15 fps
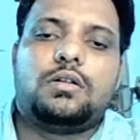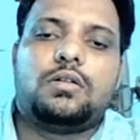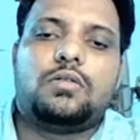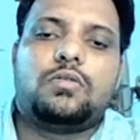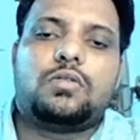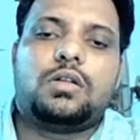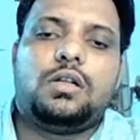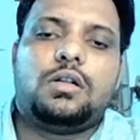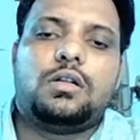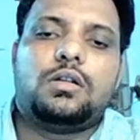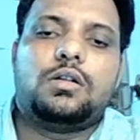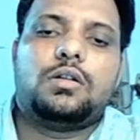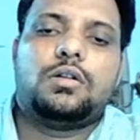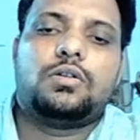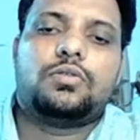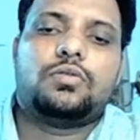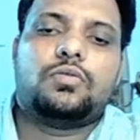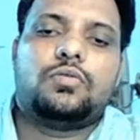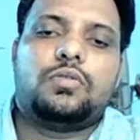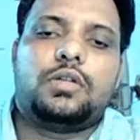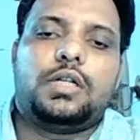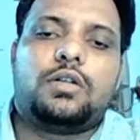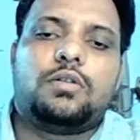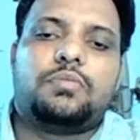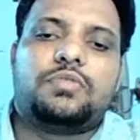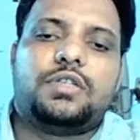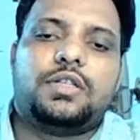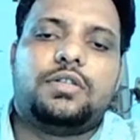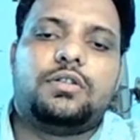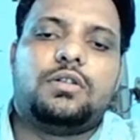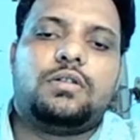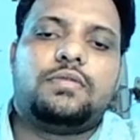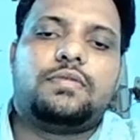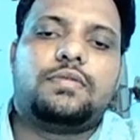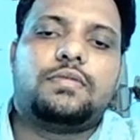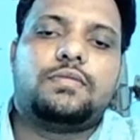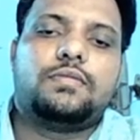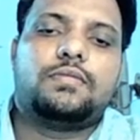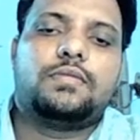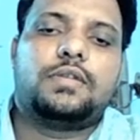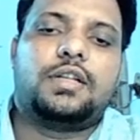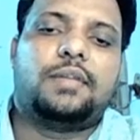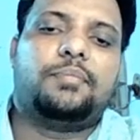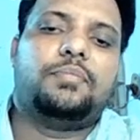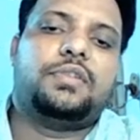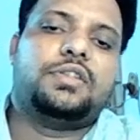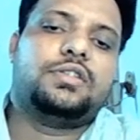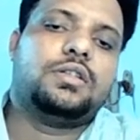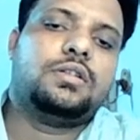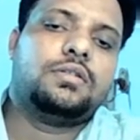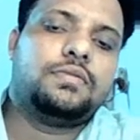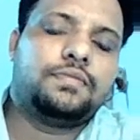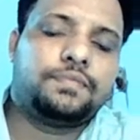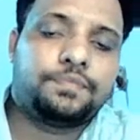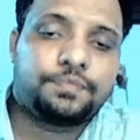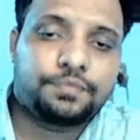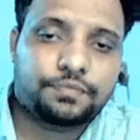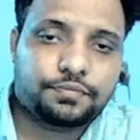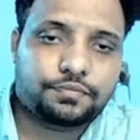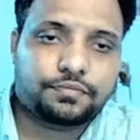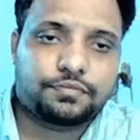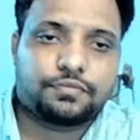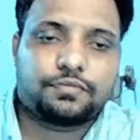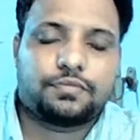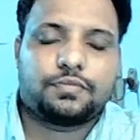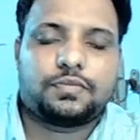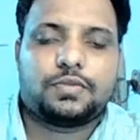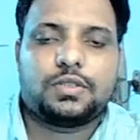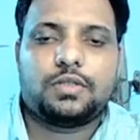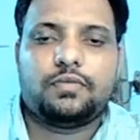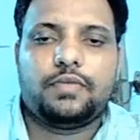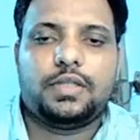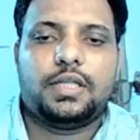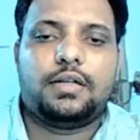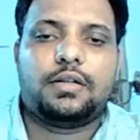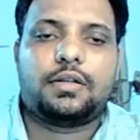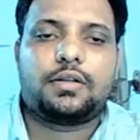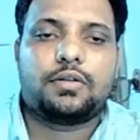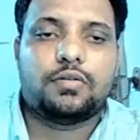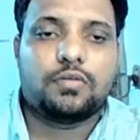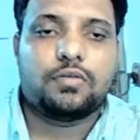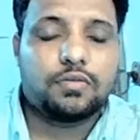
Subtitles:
Okay, so rate of change of temperature with altitude.